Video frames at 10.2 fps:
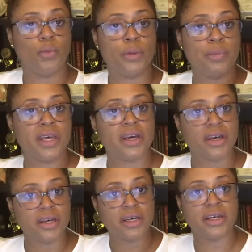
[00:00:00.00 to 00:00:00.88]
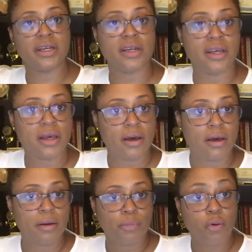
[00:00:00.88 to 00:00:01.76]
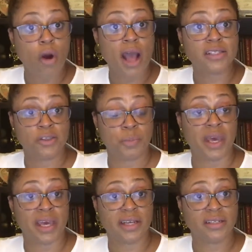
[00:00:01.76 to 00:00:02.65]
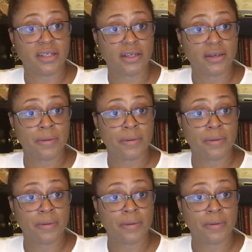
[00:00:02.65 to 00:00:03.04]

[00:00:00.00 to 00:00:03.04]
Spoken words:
would be a good prospect,